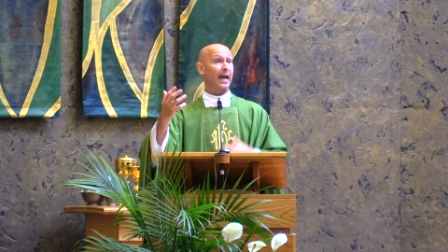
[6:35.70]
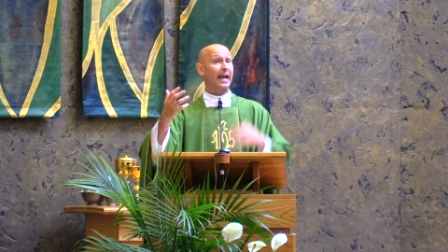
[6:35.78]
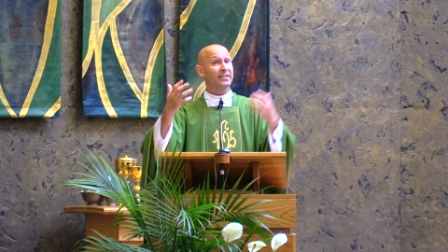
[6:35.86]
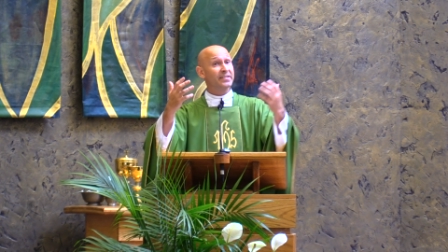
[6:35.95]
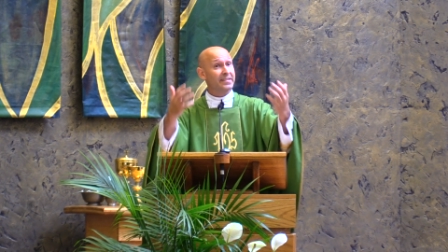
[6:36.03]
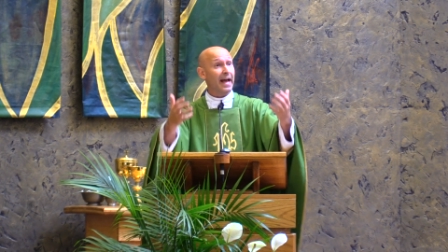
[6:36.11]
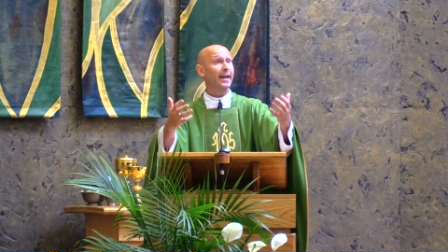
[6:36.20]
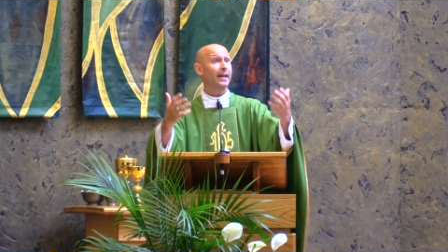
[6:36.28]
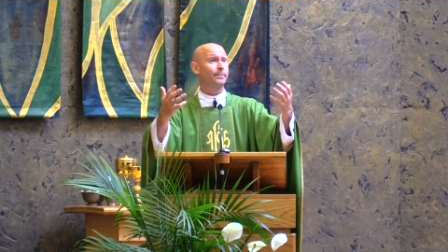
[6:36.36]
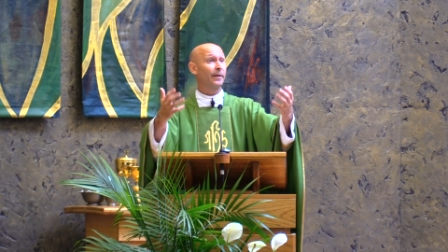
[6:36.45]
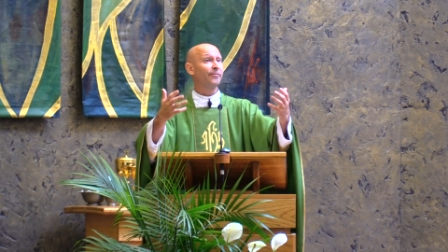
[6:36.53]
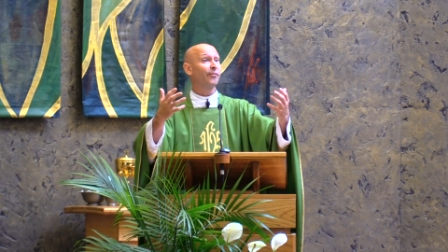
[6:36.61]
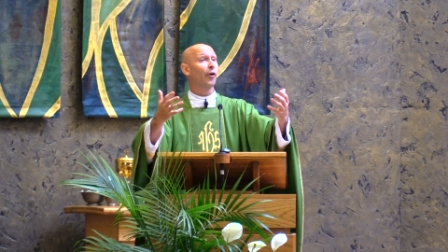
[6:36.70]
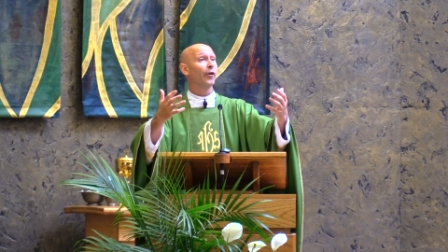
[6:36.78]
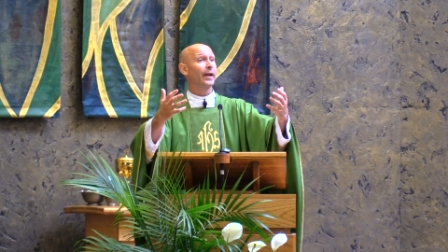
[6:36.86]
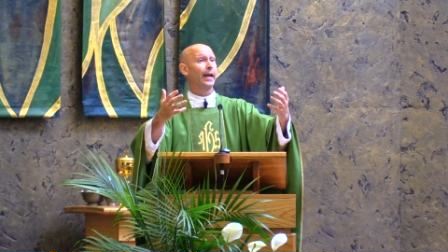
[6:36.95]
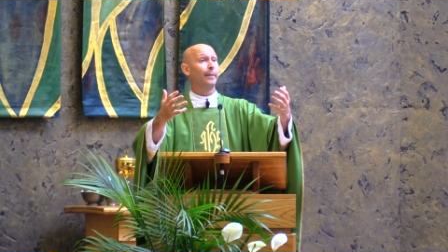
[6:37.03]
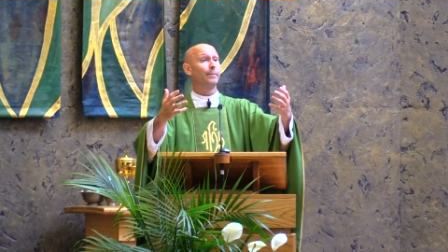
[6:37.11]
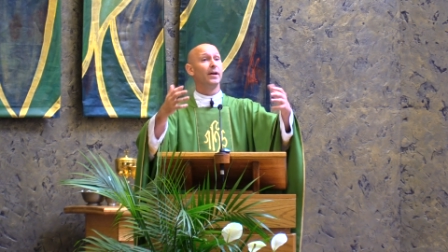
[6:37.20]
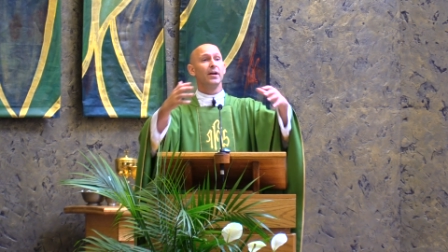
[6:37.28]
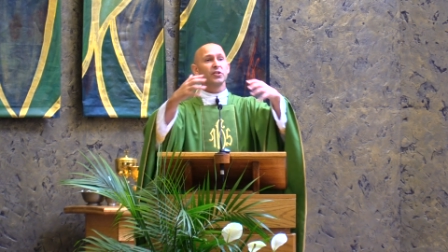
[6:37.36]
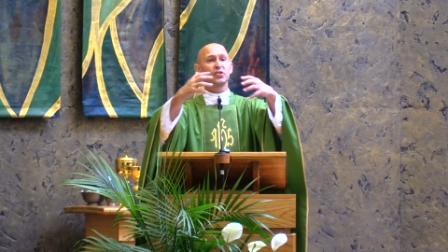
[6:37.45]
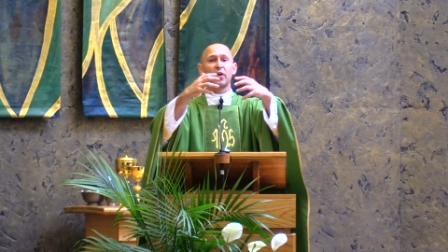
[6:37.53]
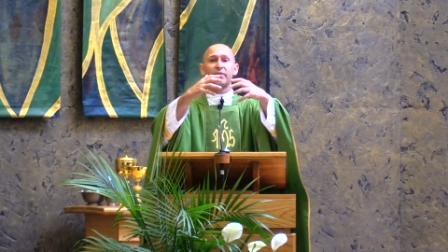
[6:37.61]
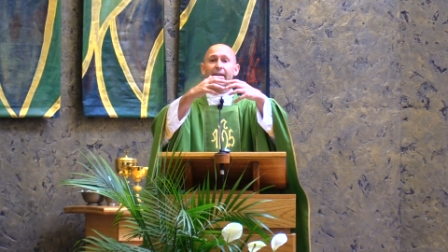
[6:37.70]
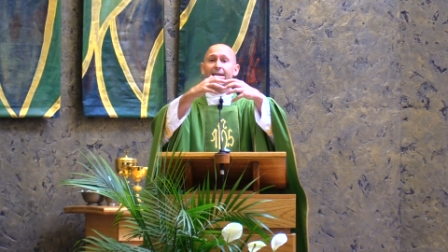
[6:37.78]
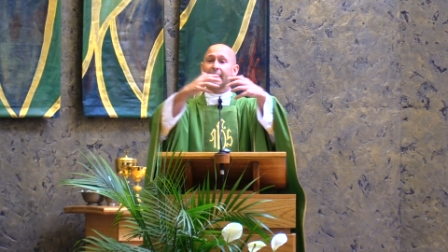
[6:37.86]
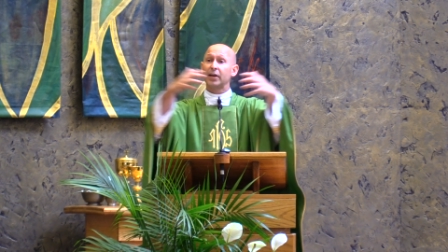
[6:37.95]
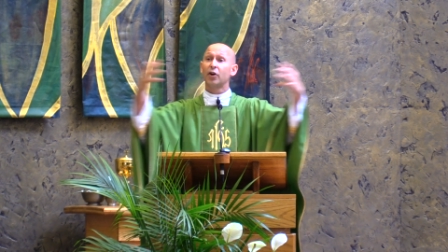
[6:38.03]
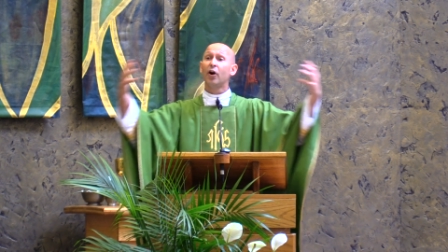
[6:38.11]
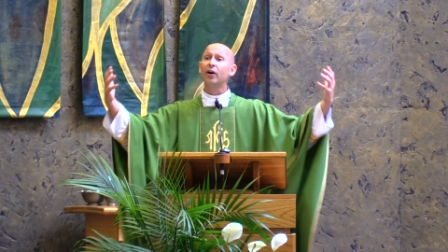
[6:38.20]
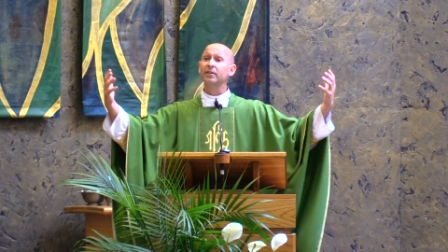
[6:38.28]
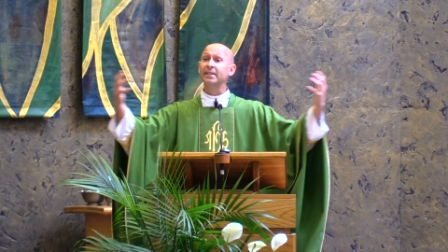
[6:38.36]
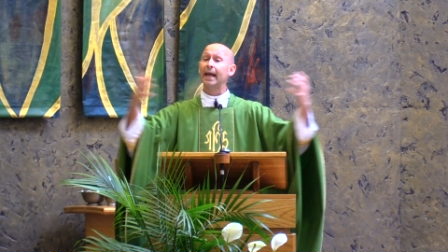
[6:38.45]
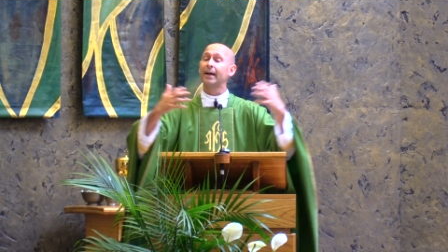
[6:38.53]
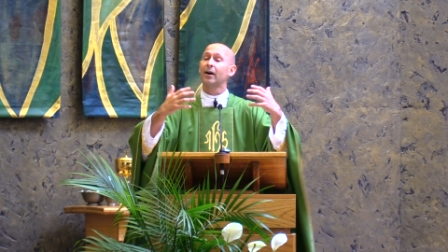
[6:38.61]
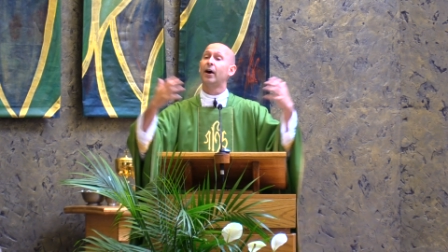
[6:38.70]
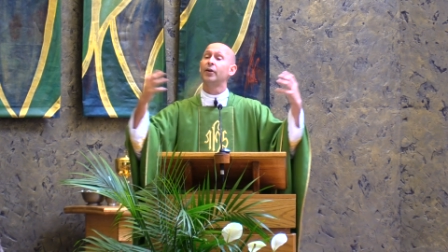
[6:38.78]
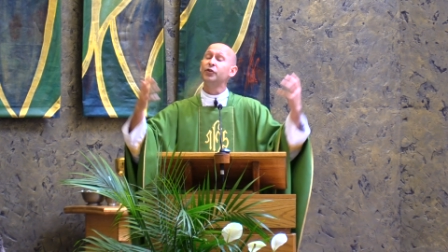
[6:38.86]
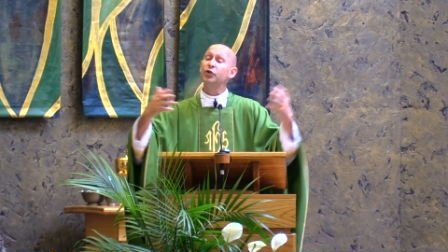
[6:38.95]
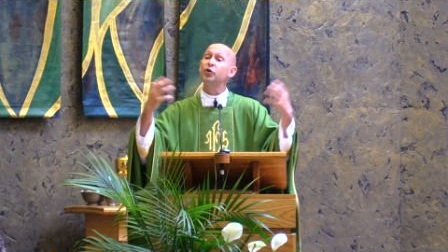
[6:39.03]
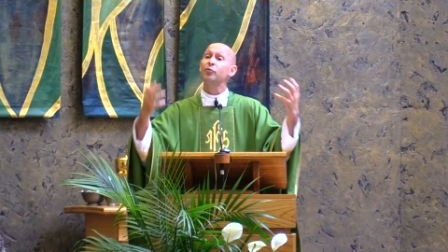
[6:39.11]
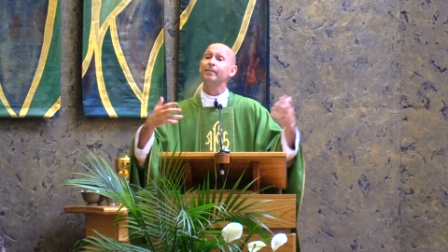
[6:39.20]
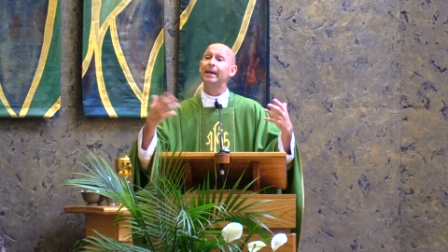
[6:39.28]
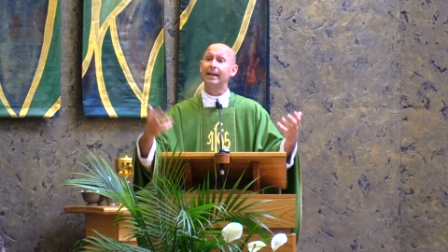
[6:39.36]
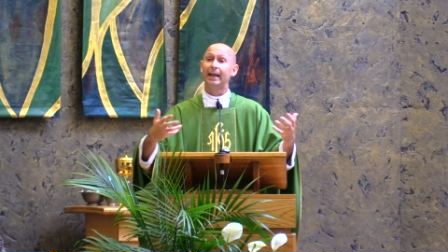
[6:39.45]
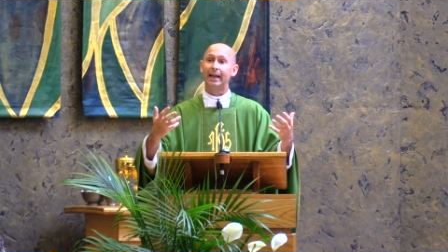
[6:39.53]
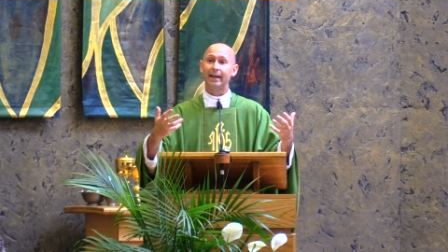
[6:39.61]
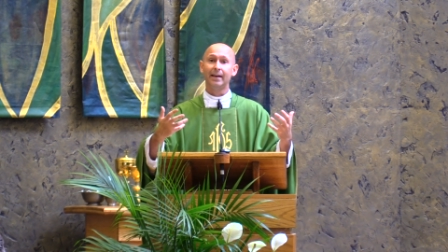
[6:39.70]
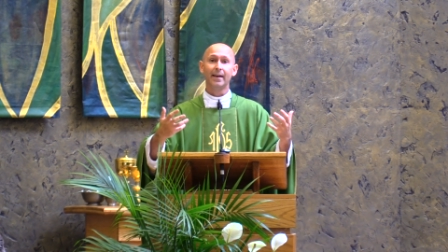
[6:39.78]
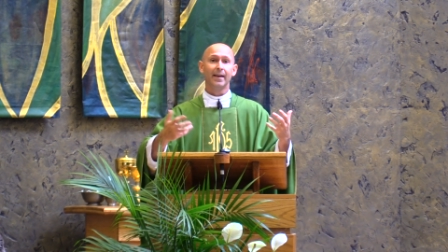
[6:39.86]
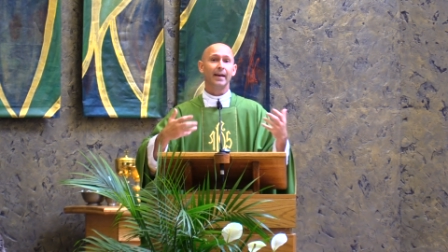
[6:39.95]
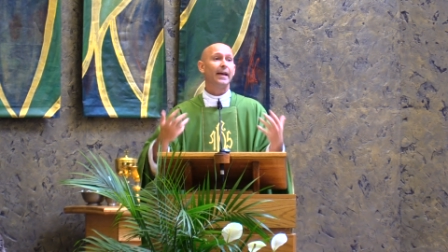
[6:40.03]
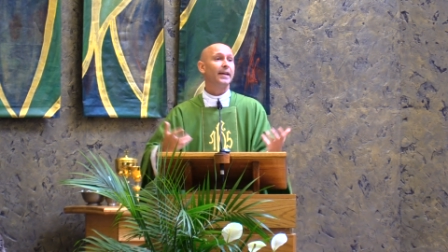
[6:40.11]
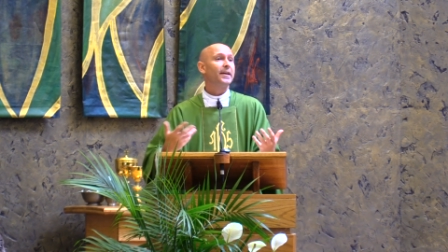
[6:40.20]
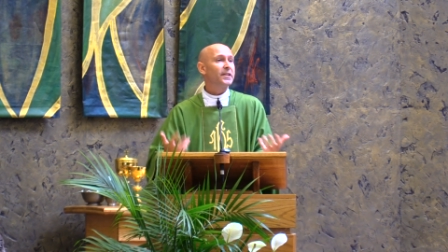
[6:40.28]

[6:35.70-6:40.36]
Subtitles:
and set it before Him so that it can all take on new meaning in